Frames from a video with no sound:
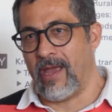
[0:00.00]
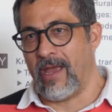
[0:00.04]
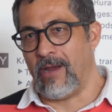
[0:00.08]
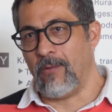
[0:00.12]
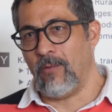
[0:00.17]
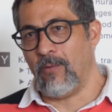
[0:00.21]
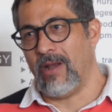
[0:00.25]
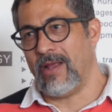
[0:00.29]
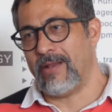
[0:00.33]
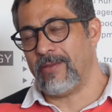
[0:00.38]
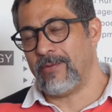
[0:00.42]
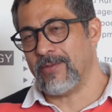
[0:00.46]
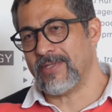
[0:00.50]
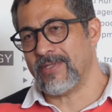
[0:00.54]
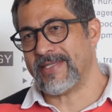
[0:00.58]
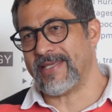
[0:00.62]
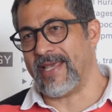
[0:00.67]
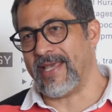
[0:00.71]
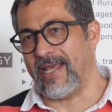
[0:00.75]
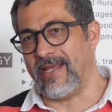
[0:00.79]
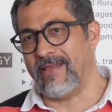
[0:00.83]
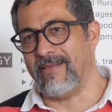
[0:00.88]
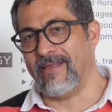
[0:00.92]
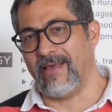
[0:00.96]
I would like to
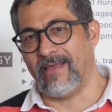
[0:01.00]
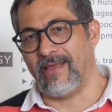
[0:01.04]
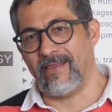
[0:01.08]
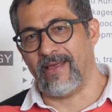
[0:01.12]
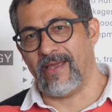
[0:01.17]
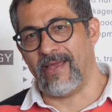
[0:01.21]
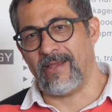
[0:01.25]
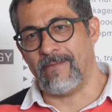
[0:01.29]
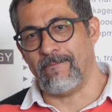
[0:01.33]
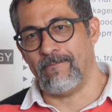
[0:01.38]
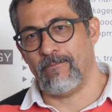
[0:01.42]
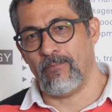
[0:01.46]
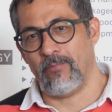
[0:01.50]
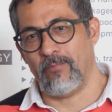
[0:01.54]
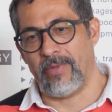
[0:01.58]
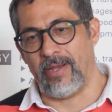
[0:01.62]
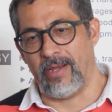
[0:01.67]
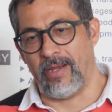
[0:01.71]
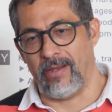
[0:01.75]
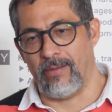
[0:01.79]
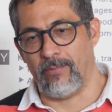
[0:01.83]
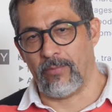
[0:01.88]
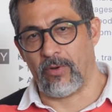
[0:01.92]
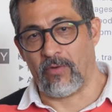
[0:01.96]
say that I'm
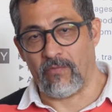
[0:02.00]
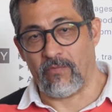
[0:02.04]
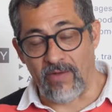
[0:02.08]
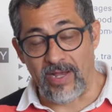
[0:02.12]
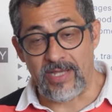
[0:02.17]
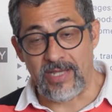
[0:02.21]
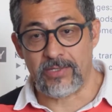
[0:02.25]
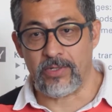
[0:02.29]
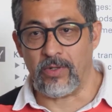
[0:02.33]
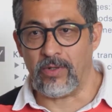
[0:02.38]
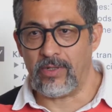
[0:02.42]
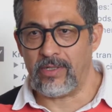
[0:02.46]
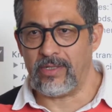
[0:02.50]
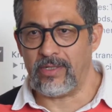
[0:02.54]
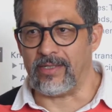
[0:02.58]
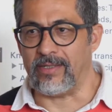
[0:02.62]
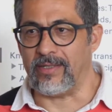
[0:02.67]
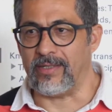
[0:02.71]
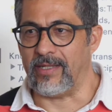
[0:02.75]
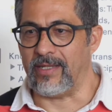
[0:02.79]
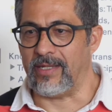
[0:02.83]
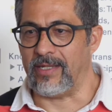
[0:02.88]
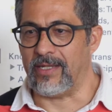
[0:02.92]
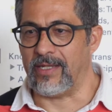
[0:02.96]
a professor
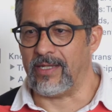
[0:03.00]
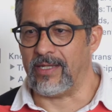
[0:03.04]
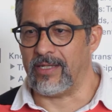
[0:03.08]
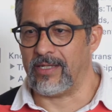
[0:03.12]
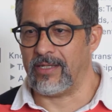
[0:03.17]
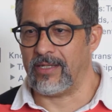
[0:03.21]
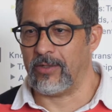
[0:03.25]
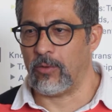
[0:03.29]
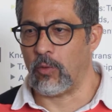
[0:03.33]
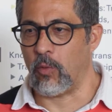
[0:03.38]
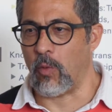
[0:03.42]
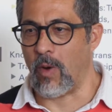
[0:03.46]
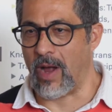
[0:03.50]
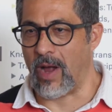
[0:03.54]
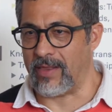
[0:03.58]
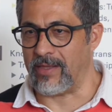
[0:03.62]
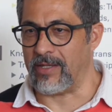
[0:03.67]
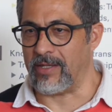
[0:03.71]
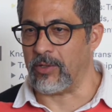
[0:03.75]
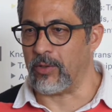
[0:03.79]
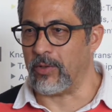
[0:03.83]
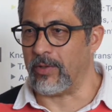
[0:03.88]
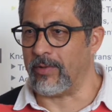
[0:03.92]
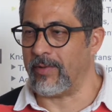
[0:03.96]
in the
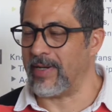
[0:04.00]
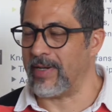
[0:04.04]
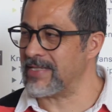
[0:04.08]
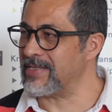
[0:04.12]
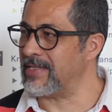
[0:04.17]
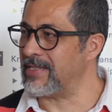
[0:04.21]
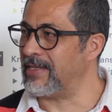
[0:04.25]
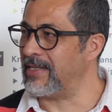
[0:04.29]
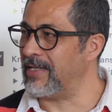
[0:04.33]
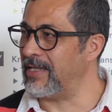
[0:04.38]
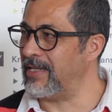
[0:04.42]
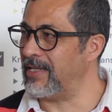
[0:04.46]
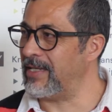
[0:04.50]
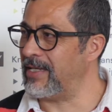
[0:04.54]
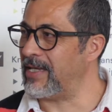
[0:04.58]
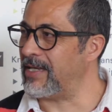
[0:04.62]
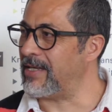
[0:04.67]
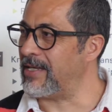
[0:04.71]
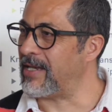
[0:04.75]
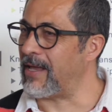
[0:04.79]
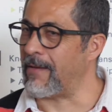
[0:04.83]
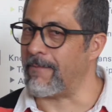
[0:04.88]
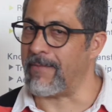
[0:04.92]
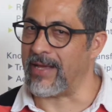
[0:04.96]
UADY University
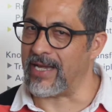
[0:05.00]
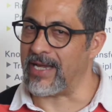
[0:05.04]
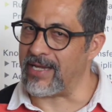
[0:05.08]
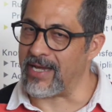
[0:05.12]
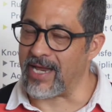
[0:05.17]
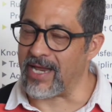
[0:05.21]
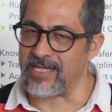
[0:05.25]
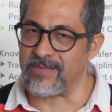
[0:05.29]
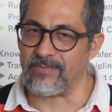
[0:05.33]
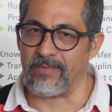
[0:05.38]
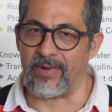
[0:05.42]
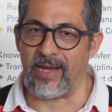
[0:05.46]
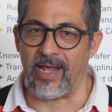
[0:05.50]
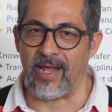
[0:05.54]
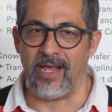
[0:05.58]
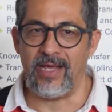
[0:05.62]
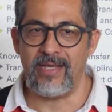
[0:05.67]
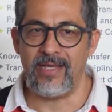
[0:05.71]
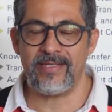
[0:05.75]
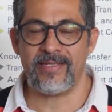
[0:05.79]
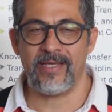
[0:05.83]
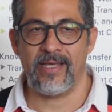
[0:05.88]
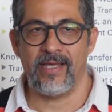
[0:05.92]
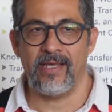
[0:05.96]
in a very nice
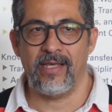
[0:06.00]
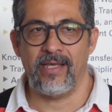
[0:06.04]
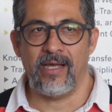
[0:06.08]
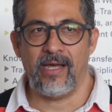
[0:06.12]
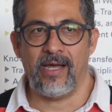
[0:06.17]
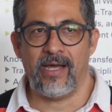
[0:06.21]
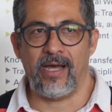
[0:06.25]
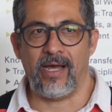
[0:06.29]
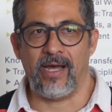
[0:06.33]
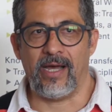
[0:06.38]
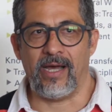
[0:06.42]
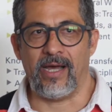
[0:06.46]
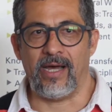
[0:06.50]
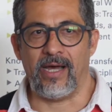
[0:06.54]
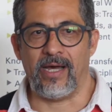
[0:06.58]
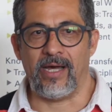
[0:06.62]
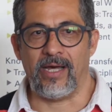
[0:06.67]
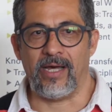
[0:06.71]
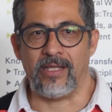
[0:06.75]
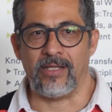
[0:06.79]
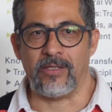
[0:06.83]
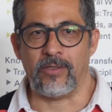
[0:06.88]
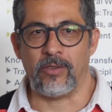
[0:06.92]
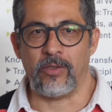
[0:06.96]
place,
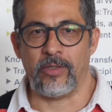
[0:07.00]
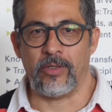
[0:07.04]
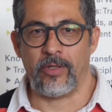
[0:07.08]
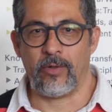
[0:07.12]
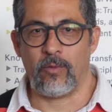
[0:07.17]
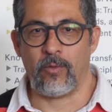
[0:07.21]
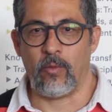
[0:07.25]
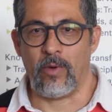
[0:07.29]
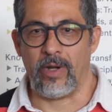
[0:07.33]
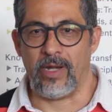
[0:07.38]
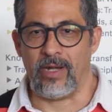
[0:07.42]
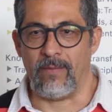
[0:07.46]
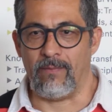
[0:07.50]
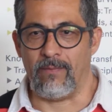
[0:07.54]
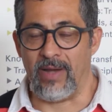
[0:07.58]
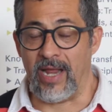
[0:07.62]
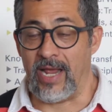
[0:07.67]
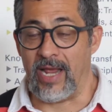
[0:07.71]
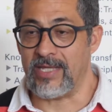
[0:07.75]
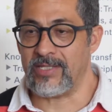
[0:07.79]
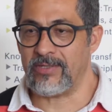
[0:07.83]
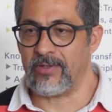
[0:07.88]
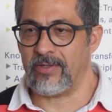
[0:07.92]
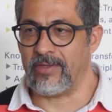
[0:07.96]
and a
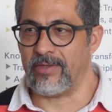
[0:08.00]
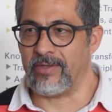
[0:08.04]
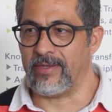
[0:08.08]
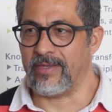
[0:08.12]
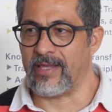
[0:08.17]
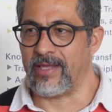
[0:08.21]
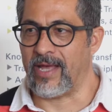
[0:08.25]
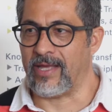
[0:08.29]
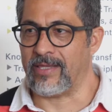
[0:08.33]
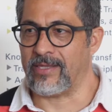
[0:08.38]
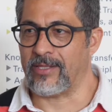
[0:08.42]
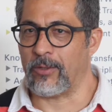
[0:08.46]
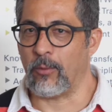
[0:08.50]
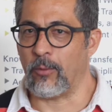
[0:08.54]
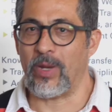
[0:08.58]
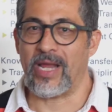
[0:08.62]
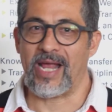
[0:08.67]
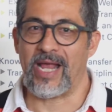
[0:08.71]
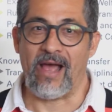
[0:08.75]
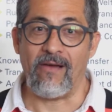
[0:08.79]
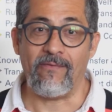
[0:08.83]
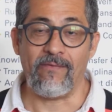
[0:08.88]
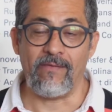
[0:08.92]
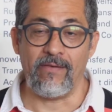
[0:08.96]
place that we
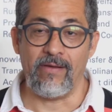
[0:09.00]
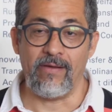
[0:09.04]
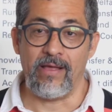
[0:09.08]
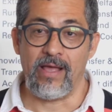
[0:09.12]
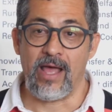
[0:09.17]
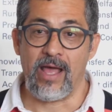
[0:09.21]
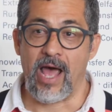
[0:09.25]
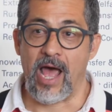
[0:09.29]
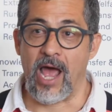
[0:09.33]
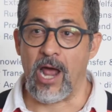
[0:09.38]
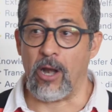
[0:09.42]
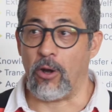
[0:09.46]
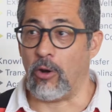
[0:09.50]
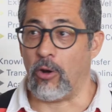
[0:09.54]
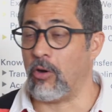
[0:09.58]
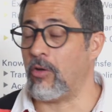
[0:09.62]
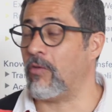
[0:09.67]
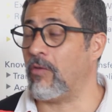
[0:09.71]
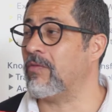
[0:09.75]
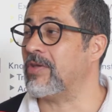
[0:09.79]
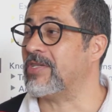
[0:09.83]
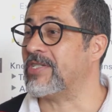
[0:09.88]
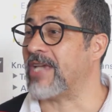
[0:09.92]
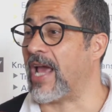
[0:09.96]
have a lot
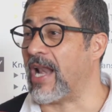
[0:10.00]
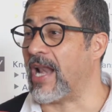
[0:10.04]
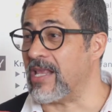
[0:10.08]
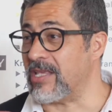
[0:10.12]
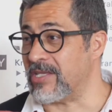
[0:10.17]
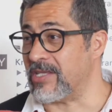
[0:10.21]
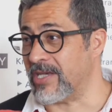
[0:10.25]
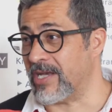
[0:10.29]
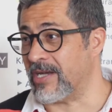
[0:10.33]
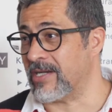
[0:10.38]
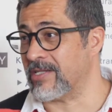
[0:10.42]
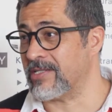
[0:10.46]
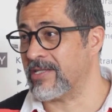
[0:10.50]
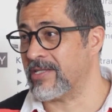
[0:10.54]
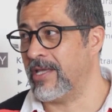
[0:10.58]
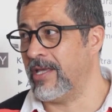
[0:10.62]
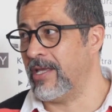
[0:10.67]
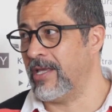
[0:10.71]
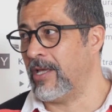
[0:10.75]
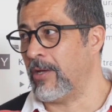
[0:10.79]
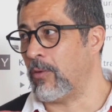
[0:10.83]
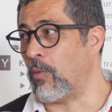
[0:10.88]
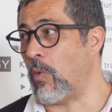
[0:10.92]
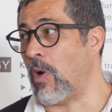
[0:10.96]
of challenges,
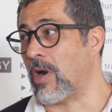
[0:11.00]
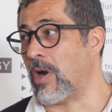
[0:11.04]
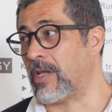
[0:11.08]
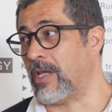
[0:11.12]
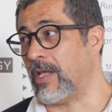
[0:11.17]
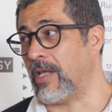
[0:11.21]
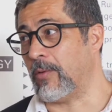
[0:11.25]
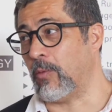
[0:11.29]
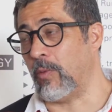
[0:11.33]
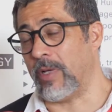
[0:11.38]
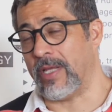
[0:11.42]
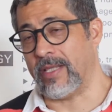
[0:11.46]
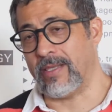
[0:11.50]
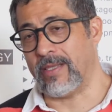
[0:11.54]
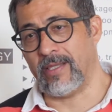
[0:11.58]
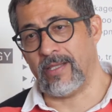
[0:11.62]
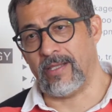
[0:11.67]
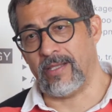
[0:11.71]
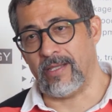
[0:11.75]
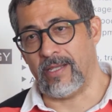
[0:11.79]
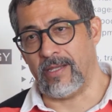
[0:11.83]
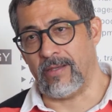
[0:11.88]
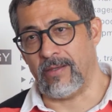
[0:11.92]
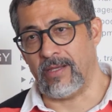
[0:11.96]
working with
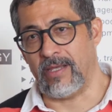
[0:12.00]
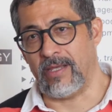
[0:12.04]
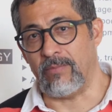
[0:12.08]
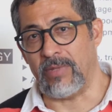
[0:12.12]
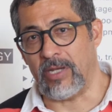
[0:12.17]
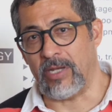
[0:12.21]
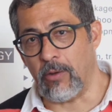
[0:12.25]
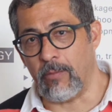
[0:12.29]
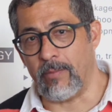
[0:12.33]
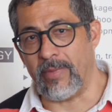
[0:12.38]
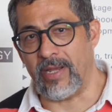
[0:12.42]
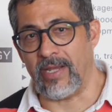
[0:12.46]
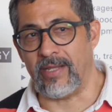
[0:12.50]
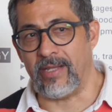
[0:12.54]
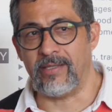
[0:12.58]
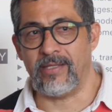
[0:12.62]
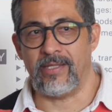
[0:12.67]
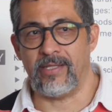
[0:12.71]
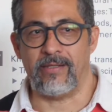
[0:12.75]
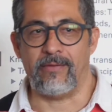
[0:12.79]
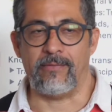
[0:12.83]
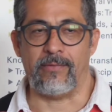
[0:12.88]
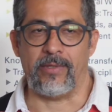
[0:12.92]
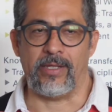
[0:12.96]
the
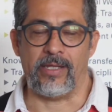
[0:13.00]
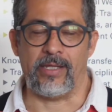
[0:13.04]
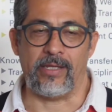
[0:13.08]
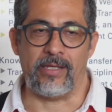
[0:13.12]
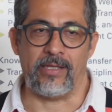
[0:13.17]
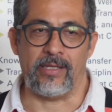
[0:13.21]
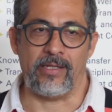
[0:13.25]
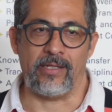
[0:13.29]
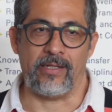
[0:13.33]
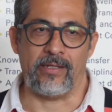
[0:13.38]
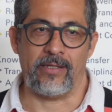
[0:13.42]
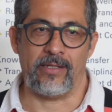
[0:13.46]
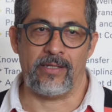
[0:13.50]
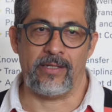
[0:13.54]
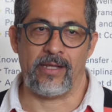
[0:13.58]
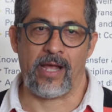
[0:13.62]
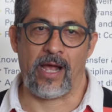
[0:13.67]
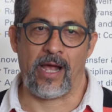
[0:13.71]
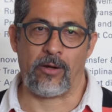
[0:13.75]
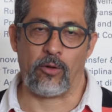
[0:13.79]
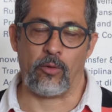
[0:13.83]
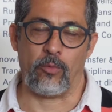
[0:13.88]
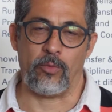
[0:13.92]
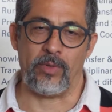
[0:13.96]
environment, with
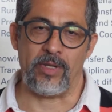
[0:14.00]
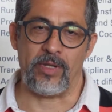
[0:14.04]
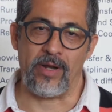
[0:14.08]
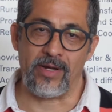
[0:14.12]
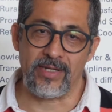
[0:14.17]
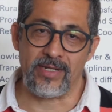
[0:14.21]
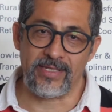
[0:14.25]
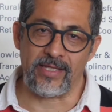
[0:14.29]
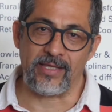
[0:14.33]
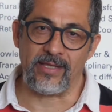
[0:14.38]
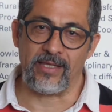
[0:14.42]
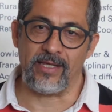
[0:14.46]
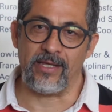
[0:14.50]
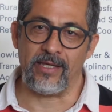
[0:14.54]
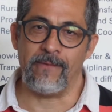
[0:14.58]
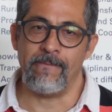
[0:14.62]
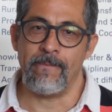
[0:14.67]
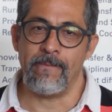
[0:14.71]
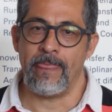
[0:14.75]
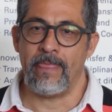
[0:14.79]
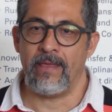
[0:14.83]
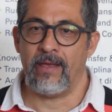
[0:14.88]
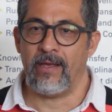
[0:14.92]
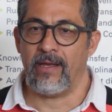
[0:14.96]

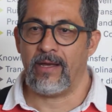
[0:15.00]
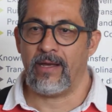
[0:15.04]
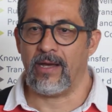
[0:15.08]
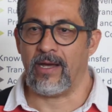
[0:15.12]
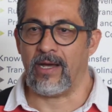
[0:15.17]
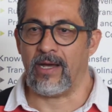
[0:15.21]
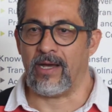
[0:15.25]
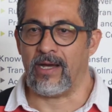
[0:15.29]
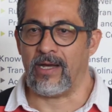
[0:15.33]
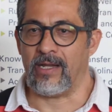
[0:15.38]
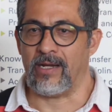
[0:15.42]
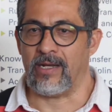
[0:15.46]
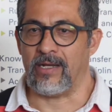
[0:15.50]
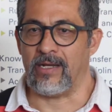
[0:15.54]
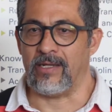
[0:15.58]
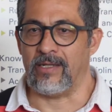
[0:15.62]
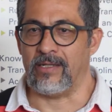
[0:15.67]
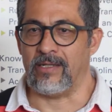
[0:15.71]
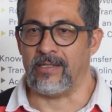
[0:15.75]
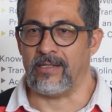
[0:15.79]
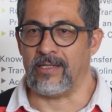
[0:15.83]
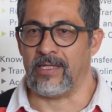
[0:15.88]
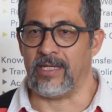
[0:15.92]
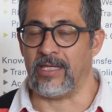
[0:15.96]
agrobiodiversity,
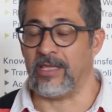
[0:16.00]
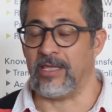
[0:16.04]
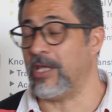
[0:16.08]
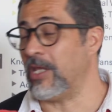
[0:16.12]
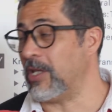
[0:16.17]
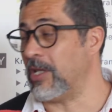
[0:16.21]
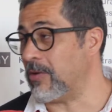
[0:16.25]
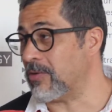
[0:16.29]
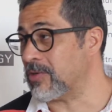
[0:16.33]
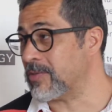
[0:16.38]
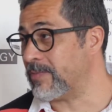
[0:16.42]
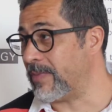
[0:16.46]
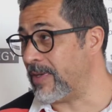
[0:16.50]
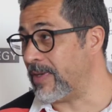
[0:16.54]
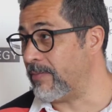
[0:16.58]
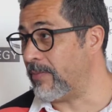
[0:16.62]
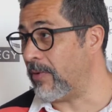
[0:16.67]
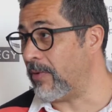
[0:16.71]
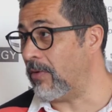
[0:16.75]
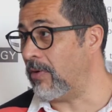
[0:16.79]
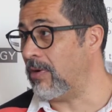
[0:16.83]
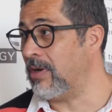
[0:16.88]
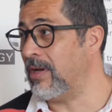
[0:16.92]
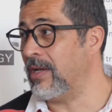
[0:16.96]
and indigenous
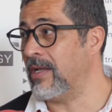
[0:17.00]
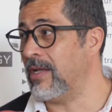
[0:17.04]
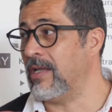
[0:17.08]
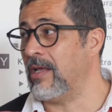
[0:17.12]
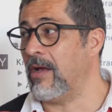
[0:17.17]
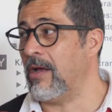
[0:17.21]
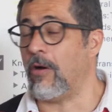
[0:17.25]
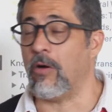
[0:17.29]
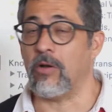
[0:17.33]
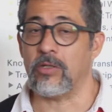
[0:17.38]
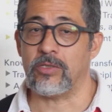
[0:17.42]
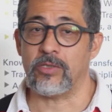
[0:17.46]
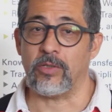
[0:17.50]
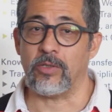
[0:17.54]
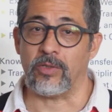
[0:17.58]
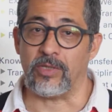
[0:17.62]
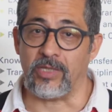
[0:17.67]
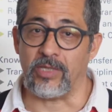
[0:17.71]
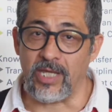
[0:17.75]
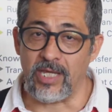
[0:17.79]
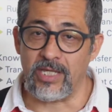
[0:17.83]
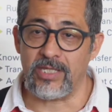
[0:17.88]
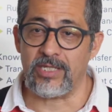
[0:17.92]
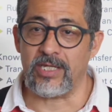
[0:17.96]
people, also
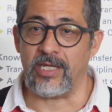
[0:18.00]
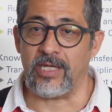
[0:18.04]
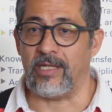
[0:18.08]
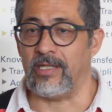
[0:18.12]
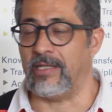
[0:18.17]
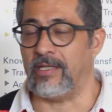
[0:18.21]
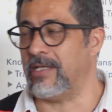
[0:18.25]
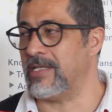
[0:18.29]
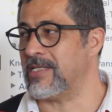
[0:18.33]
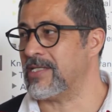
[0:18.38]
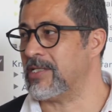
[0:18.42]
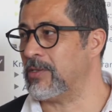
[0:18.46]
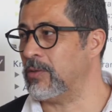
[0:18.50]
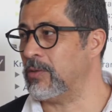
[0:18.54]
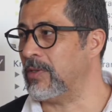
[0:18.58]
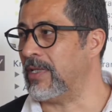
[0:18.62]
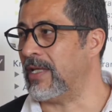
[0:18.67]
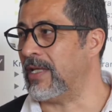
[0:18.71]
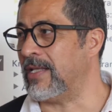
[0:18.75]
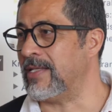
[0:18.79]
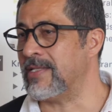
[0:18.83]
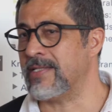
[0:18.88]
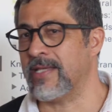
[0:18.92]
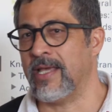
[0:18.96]
teaching
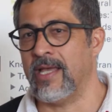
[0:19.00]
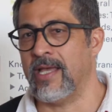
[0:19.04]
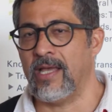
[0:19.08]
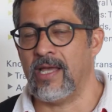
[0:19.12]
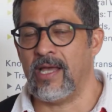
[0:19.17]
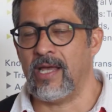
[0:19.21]
students.